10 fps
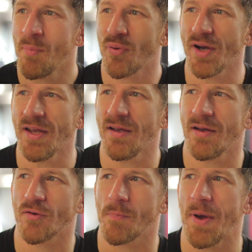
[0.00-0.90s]
Pretty
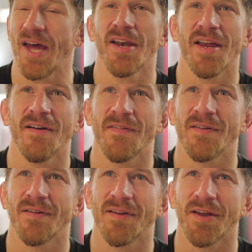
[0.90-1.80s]
repetitive,
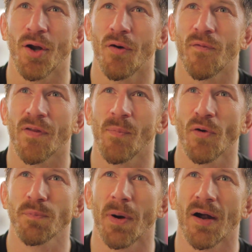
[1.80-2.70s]
and you know, for the
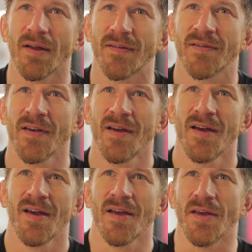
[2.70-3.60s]
most part, it's,
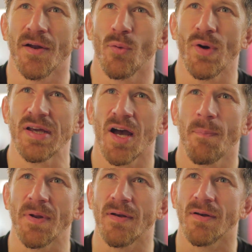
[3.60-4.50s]
you know, wake
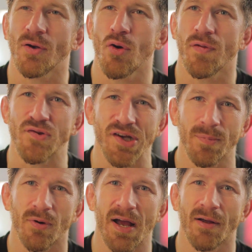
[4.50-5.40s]
up and go to the gym
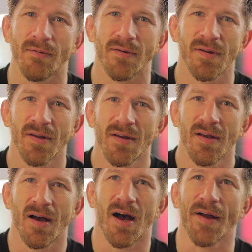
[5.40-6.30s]
around
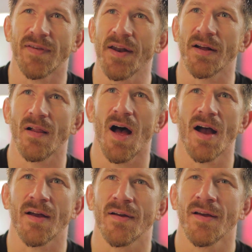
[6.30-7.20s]
10
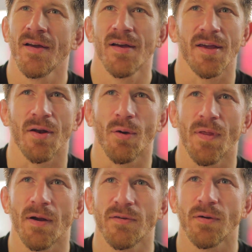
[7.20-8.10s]
o'clock, you know,
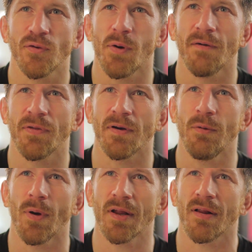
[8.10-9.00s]
there until 12:30,
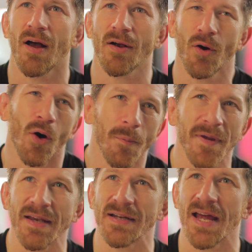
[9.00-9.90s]
1 o'clock, go home,
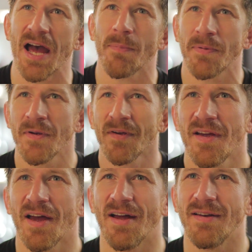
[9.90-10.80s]
take a nap,
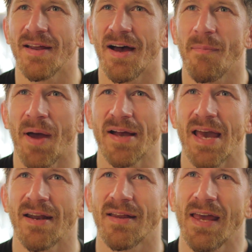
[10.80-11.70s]
and back
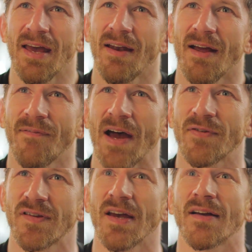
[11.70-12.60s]
at it again at 5
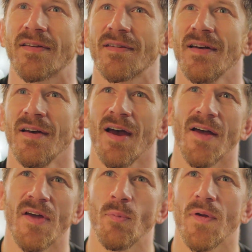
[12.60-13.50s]
or 6,
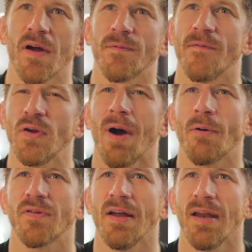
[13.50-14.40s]
and then we're there for a few
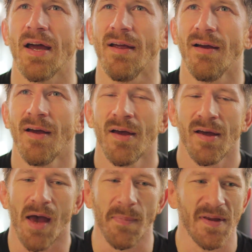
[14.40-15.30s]
hours at night.
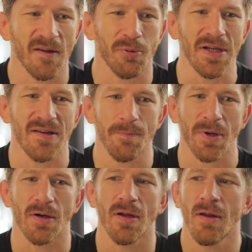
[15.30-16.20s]
I mean, that's pretty
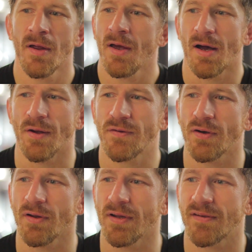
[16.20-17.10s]
typical
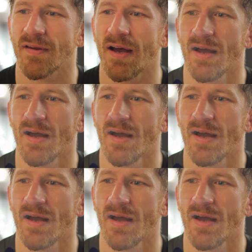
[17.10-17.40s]
until it's